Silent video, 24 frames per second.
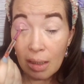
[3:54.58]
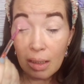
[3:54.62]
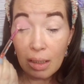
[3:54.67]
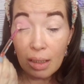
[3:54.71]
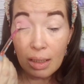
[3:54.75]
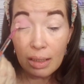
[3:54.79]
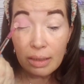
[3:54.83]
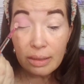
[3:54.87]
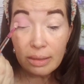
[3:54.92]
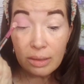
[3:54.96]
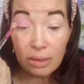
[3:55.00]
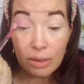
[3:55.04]

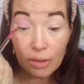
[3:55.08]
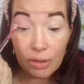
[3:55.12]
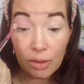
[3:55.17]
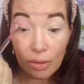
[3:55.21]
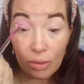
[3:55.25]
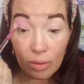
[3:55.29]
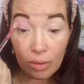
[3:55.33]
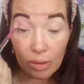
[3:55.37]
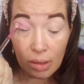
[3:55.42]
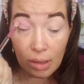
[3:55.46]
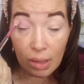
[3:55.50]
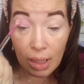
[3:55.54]
I still
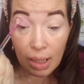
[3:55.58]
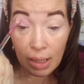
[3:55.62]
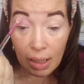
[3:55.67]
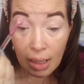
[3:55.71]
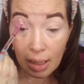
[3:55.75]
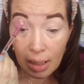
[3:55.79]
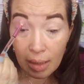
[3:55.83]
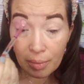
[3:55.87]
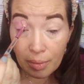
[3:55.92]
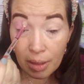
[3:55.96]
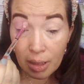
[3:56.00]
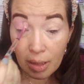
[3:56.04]
don't like
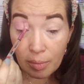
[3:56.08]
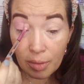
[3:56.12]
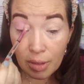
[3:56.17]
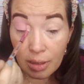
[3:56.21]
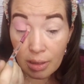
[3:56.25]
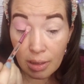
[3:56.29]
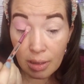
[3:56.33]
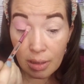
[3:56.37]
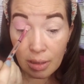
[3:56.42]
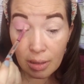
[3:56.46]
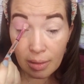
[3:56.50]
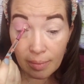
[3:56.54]
eye
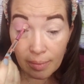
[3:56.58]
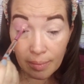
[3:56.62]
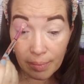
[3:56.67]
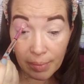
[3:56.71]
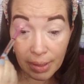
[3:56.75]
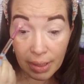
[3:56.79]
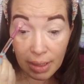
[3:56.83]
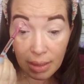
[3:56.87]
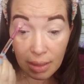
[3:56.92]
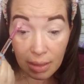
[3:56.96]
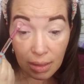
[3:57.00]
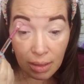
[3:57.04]
primer,
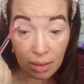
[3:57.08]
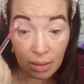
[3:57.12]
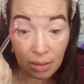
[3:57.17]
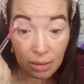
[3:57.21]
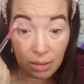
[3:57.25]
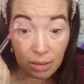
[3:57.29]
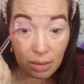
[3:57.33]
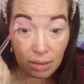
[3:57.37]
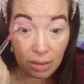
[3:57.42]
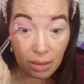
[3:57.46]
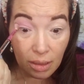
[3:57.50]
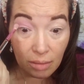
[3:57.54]
but
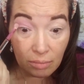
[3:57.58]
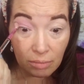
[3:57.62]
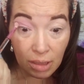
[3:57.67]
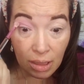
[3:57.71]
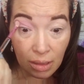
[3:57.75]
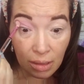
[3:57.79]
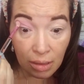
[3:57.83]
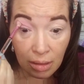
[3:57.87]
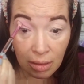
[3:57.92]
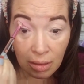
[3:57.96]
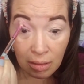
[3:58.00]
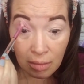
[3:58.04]

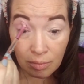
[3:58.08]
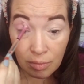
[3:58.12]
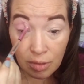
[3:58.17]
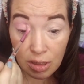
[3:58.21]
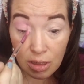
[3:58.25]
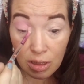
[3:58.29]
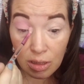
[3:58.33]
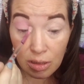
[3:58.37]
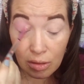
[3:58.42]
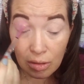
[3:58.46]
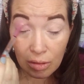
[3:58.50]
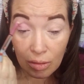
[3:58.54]
sometimes
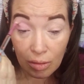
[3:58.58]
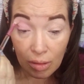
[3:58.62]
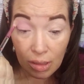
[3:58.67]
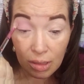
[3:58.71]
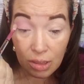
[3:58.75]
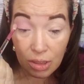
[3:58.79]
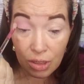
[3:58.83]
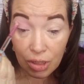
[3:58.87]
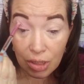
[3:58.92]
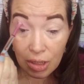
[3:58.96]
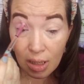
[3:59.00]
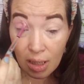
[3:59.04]
you
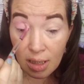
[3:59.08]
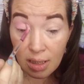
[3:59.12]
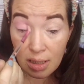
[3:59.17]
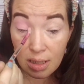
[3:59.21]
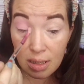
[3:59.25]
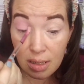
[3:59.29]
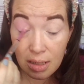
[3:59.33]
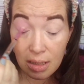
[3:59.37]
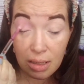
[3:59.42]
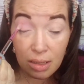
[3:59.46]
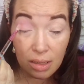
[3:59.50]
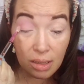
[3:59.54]

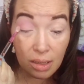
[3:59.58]
just